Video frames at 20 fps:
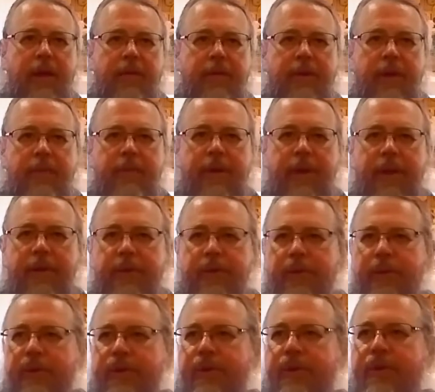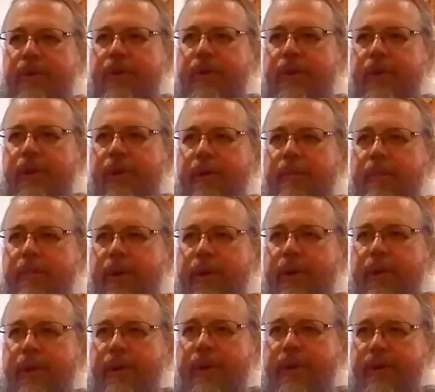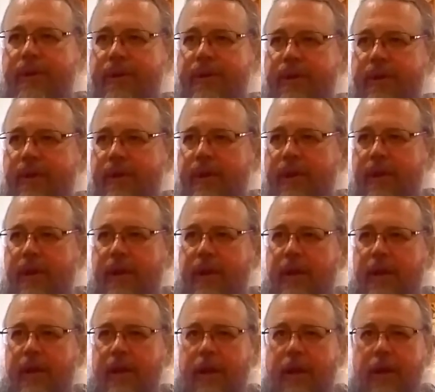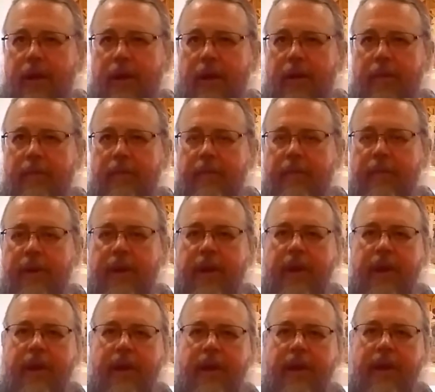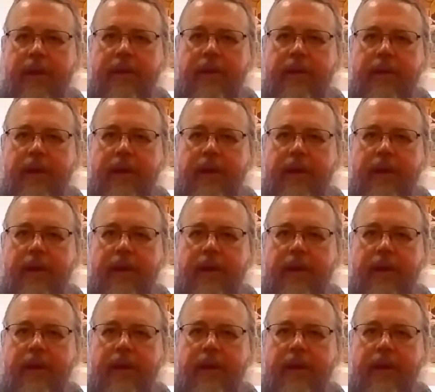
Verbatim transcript: have come down to us as Cyril and Methodius. Um, and